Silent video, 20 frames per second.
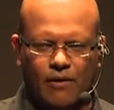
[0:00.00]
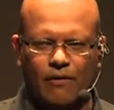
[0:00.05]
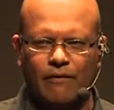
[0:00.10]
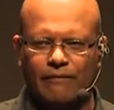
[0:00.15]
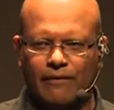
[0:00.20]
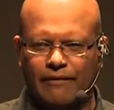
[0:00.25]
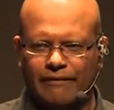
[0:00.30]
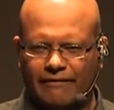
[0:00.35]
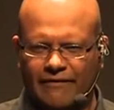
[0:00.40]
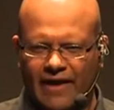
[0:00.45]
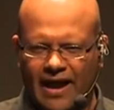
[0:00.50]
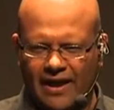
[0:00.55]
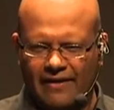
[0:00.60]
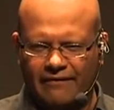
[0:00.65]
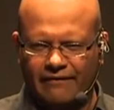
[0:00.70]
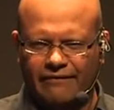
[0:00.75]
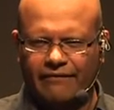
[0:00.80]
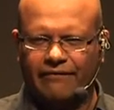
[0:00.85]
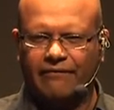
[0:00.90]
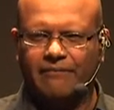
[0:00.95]
over
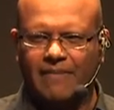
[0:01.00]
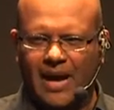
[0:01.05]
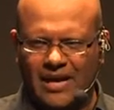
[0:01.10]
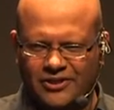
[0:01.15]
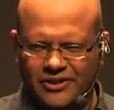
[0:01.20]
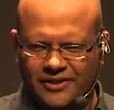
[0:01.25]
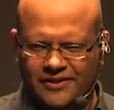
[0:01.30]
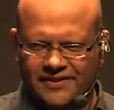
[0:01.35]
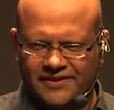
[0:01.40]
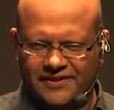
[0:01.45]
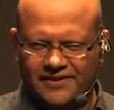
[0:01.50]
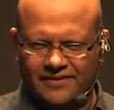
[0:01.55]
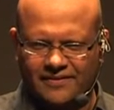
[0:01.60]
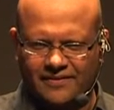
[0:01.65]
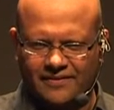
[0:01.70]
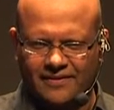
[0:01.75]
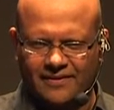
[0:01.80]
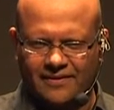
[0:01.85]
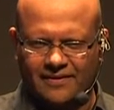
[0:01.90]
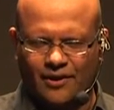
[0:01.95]
5
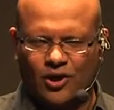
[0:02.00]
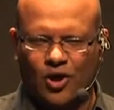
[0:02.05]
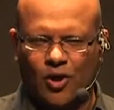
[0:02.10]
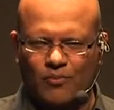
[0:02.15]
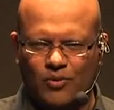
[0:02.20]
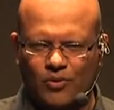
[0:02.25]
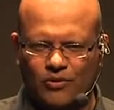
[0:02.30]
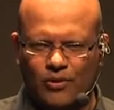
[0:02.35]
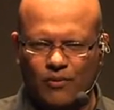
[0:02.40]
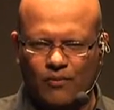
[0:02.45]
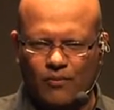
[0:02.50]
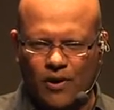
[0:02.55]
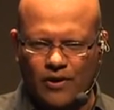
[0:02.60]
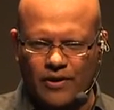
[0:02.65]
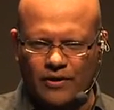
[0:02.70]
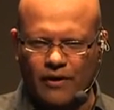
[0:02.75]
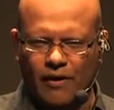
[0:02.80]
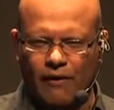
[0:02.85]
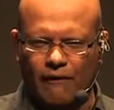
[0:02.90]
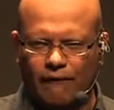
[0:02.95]
matches. The computer
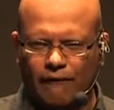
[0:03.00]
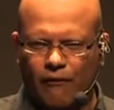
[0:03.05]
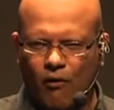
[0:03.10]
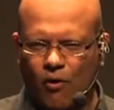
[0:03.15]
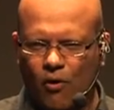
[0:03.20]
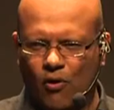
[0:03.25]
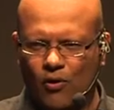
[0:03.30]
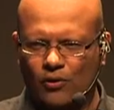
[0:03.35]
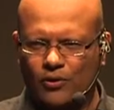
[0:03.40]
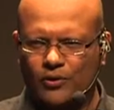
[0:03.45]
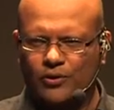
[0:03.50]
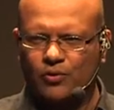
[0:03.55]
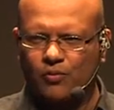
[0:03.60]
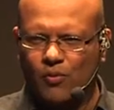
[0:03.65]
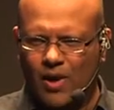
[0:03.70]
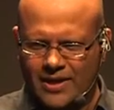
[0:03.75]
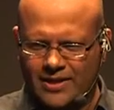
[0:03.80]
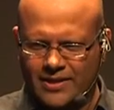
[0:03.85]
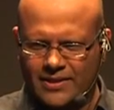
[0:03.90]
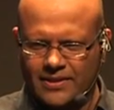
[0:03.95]
won
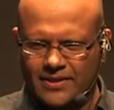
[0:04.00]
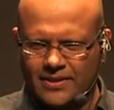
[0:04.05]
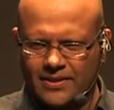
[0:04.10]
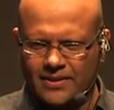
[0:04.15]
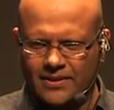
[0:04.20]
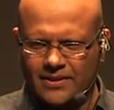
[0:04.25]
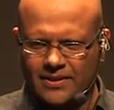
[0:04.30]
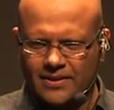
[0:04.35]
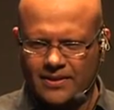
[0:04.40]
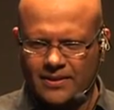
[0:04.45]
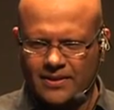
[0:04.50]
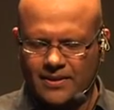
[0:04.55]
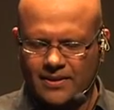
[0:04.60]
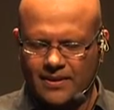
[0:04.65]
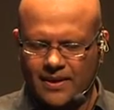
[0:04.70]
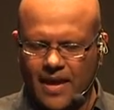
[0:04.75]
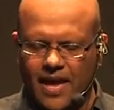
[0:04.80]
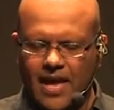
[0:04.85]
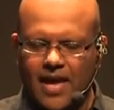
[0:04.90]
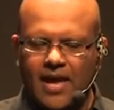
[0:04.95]
4-1.
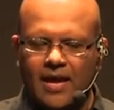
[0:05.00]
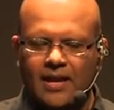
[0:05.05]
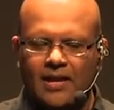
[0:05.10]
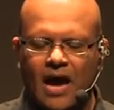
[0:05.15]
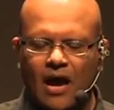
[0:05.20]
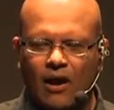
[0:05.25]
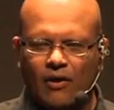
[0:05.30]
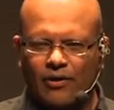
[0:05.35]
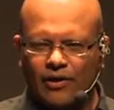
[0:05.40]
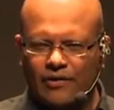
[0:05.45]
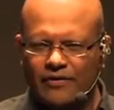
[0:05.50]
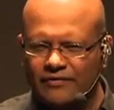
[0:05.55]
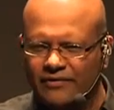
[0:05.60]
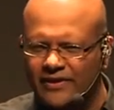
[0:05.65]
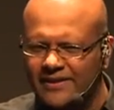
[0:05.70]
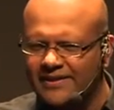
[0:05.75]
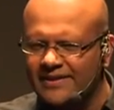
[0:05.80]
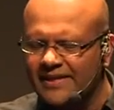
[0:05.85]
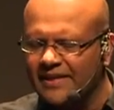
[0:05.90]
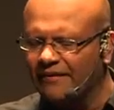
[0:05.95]
Now, the
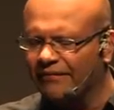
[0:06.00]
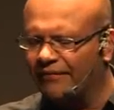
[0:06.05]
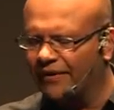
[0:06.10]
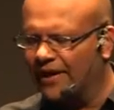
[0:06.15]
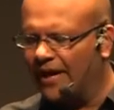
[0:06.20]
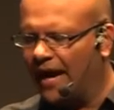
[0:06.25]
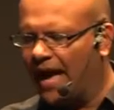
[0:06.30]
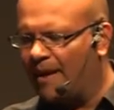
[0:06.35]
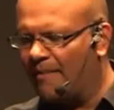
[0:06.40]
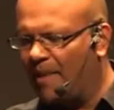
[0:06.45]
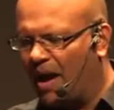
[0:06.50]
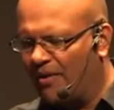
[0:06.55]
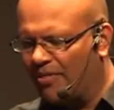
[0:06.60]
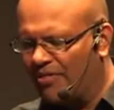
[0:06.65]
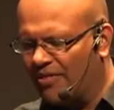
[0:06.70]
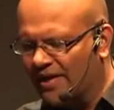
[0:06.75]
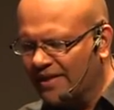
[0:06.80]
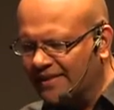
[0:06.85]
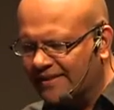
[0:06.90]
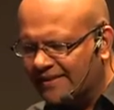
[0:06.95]
interesting thing
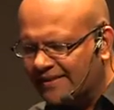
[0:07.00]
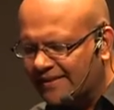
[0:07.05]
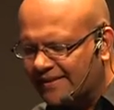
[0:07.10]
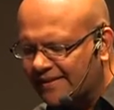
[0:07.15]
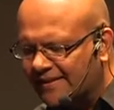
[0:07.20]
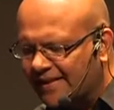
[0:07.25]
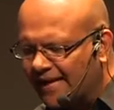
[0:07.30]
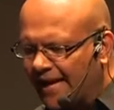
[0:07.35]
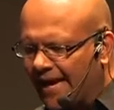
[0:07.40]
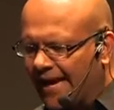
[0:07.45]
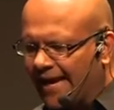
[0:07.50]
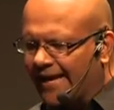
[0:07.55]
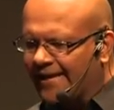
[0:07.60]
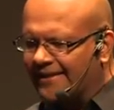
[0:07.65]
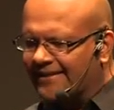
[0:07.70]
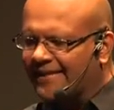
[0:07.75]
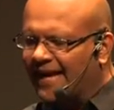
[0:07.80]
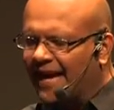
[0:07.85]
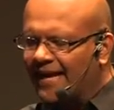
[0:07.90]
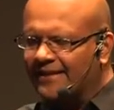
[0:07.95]
about this
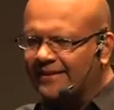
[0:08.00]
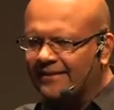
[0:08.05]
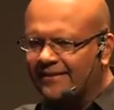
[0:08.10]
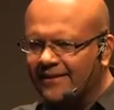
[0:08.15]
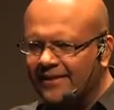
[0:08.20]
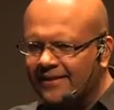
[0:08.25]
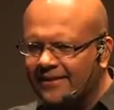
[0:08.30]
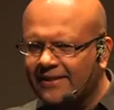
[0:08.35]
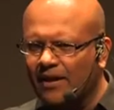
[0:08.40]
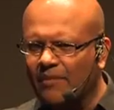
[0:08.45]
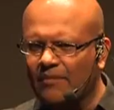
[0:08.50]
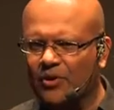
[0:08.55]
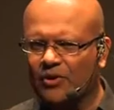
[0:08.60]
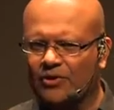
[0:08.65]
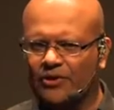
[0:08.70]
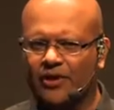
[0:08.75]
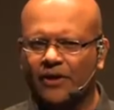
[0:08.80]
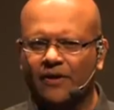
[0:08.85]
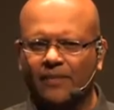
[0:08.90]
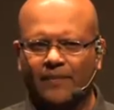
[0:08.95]
is that this
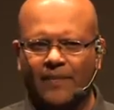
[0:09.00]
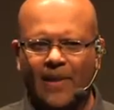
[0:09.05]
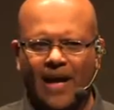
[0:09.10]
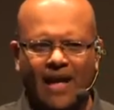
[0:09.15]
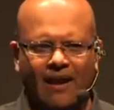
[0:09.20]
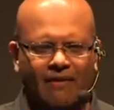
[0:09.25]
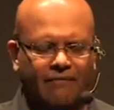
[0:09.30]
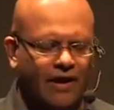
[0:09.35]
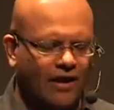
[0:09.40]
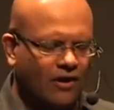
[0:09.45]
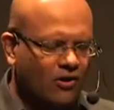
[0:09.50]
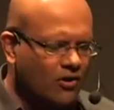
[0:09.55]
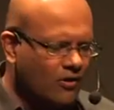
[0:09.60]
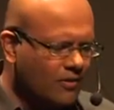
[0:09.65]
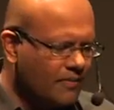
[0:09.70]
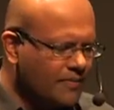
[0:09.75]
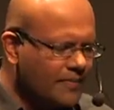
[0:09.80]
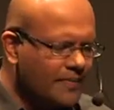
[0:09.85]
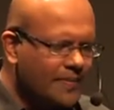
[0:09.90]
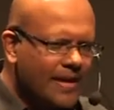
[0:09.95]
computer, AlphaGo,
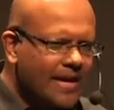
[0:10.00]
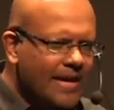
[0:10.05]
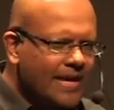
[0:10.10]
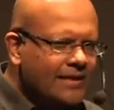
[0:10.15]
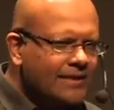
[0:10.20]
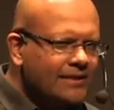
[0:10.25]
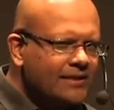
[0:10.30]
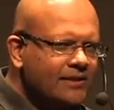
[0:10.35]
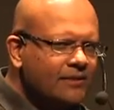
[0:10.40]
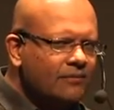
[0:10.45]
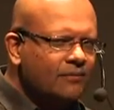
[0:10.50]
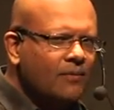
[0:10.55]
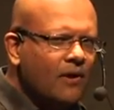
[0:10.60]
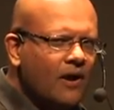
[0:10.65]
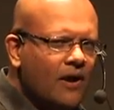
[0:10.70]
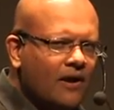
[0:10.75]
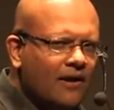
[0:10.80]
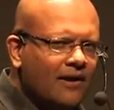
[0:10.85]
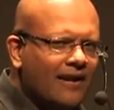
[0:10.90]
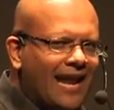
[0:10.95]
didn't
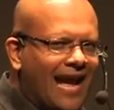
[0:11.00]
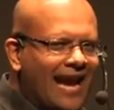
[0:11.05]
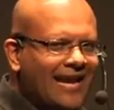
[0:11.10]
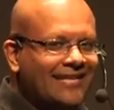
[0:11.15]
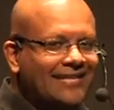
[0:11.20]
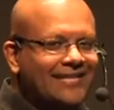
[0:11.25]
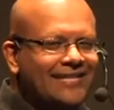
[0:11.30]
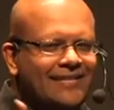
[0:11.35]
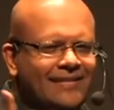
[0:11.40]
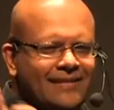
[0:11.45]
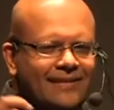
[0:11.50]
work like,